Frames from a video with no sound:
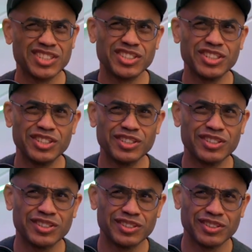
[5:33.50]

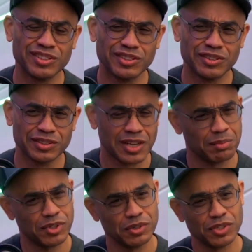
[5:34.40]
year, a
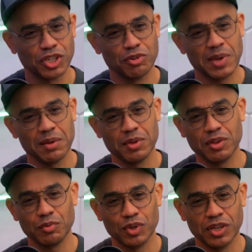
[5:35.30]
couple of years ago,
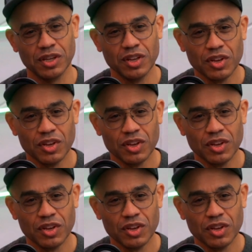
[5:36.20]
maybe we